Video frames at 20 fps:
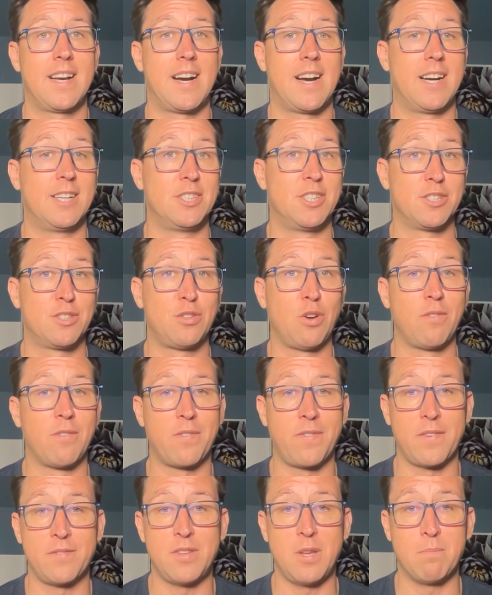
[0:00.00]
just over
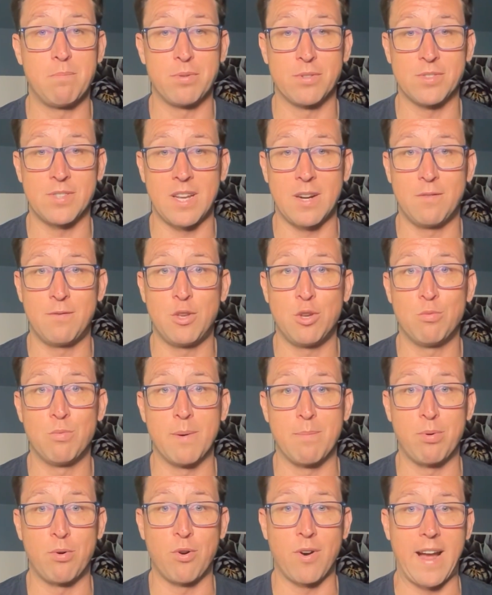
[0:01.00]
15% of you
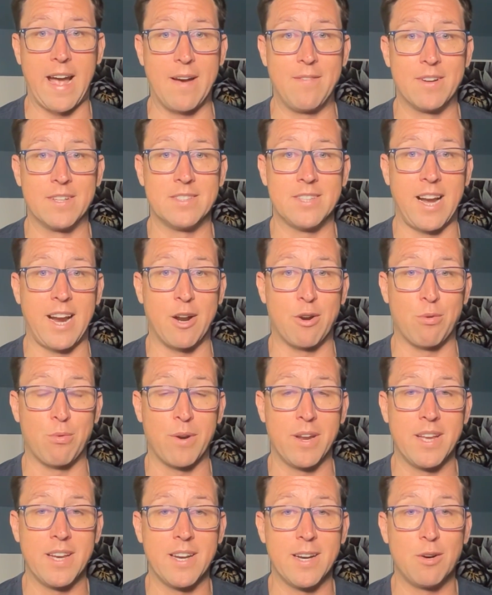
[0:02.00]
report having
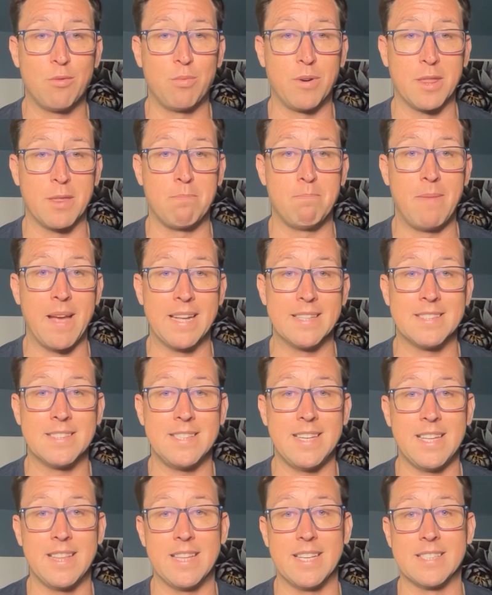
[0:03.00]
diarrhea, with men
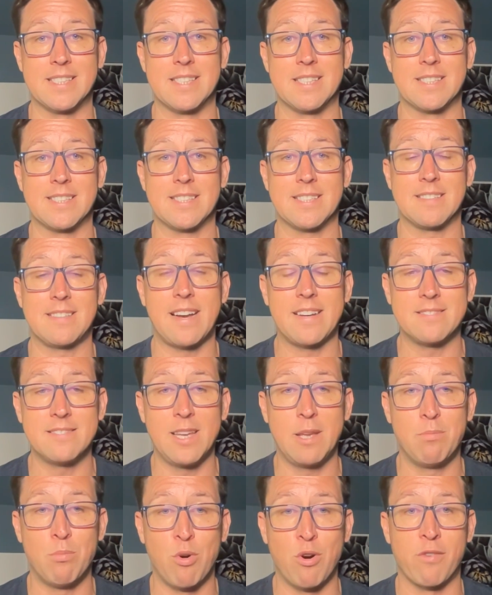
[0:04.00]
seeing this
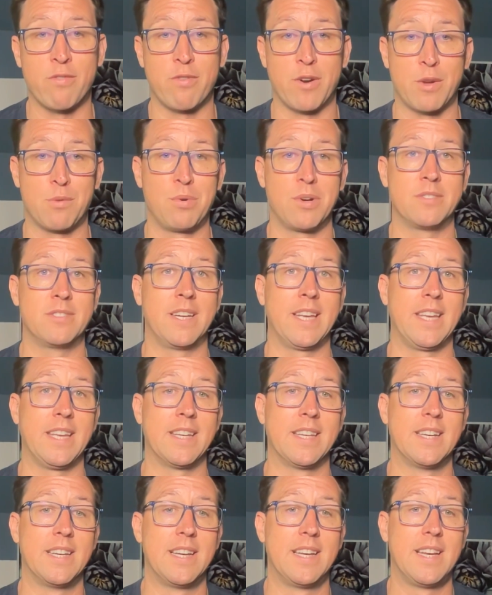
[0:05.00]
slightly more frequently
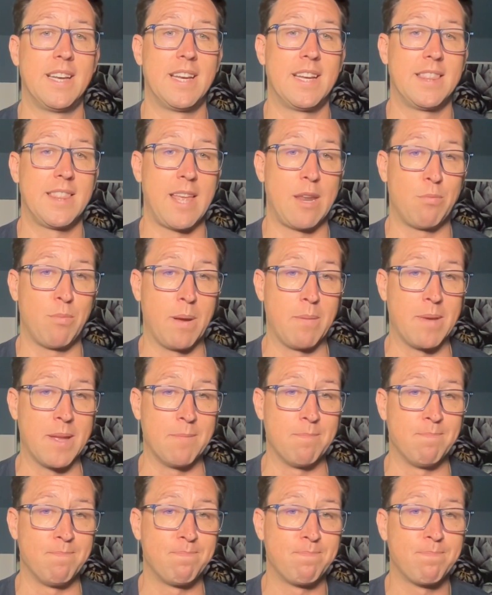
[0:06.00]
than
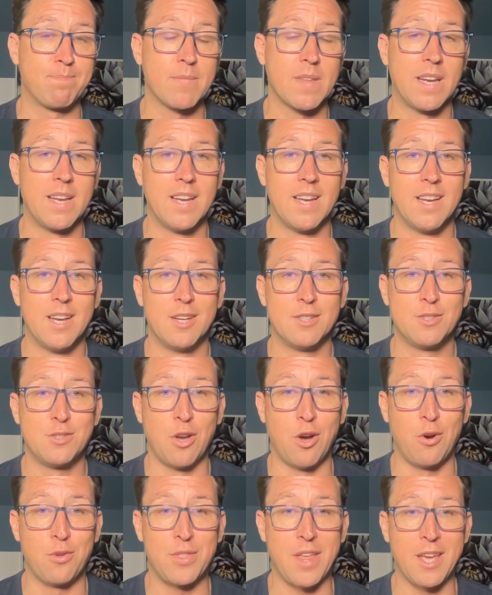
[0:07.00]
women.
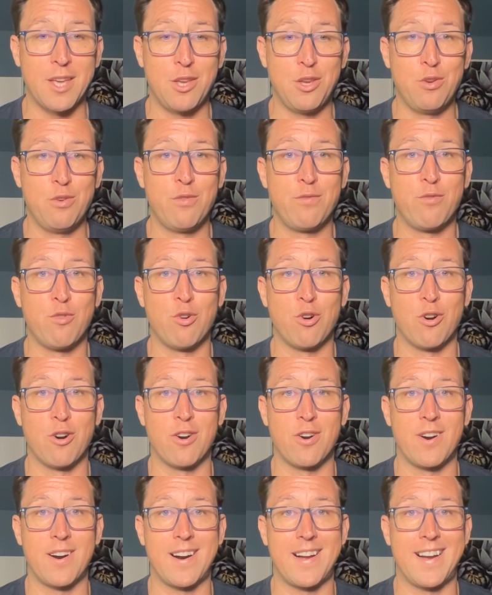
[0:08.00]
So thank you
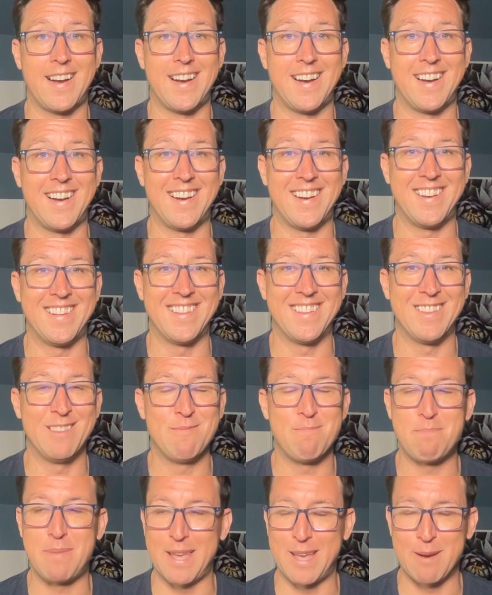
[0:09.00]
for
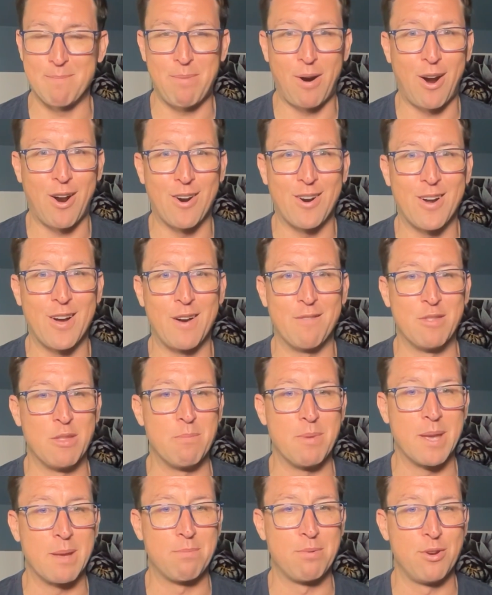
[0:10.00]
being a part of the
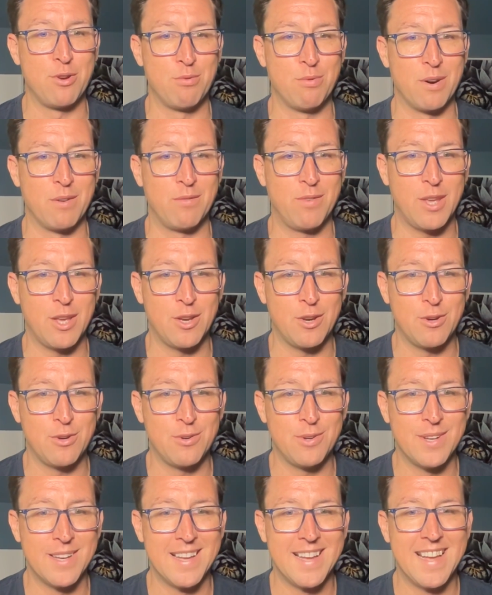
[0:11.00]
Big Poo
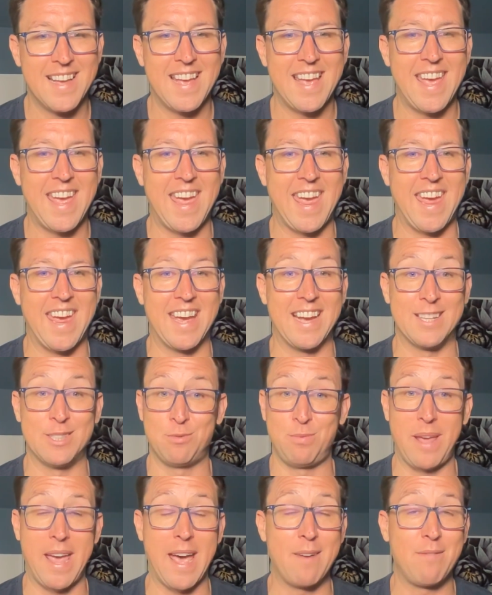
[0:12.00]
Review. And
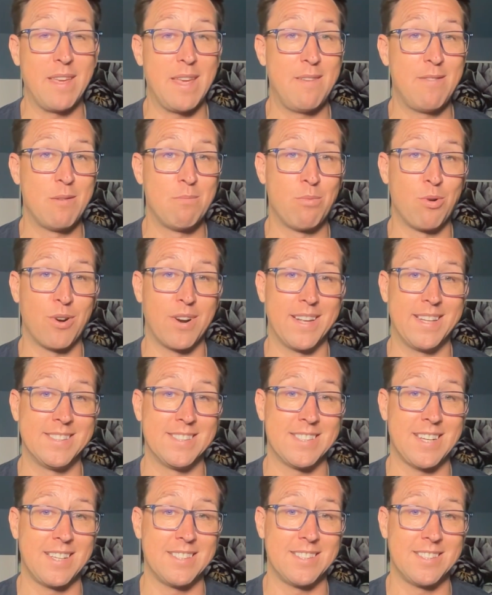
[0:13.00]
we have even more
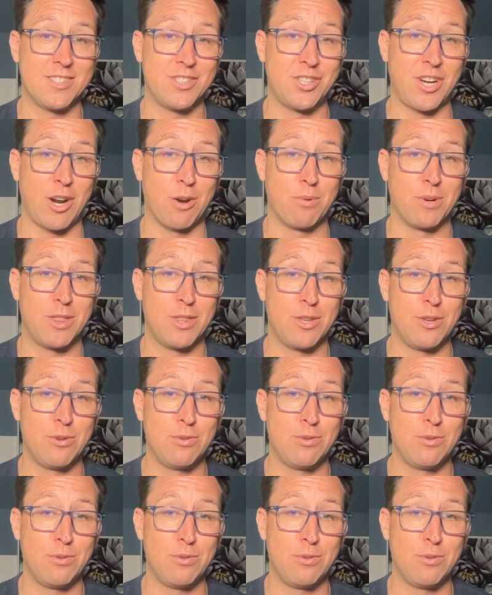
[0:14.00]
insights to share with you,